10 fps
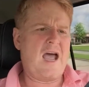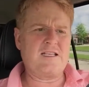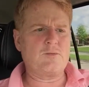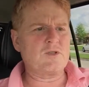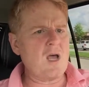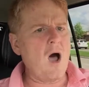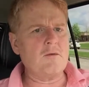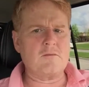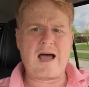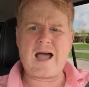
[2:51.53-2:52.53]
As a
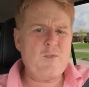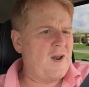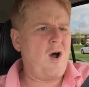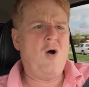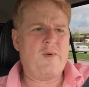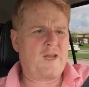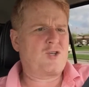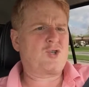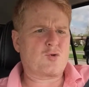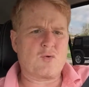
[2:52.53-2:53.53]
result, I went home
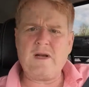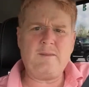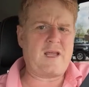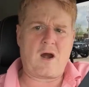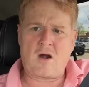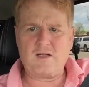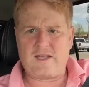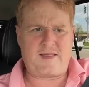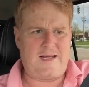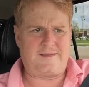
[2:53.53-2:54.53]
extremely
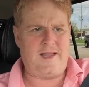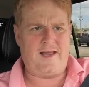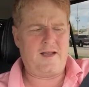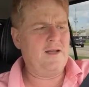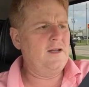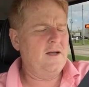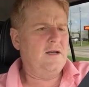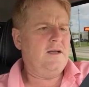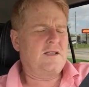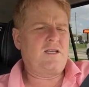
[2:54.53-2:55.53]
early that day.
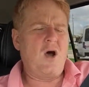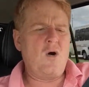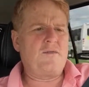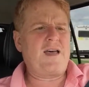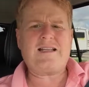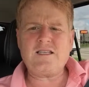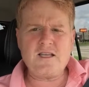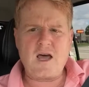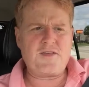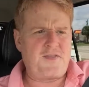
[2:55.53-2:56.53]
So that's
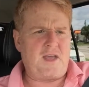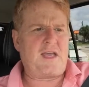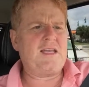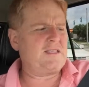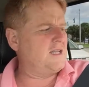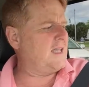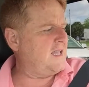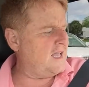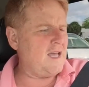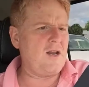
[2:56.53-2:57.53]
another thing is to
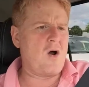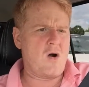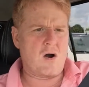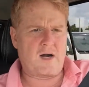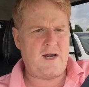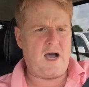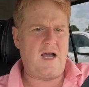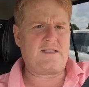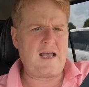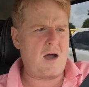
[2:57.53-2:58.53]
get organized.